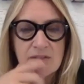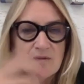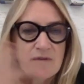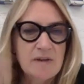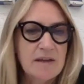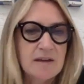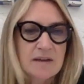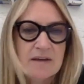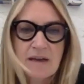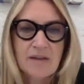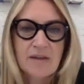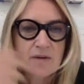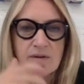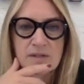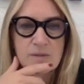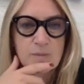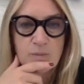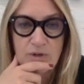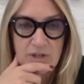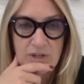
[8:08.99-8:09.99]
Vegan leather
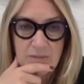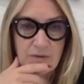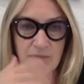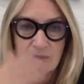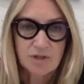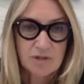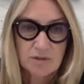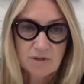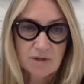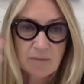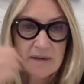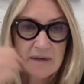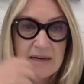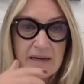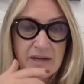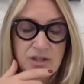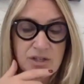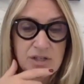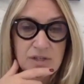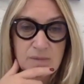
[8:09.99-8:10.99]
is pretty much completely
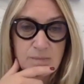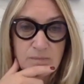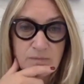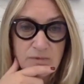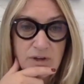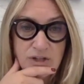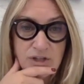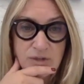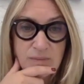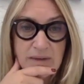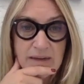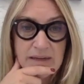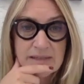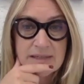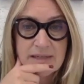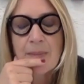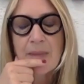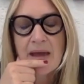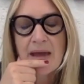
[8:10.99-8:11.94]
just virgin plastic.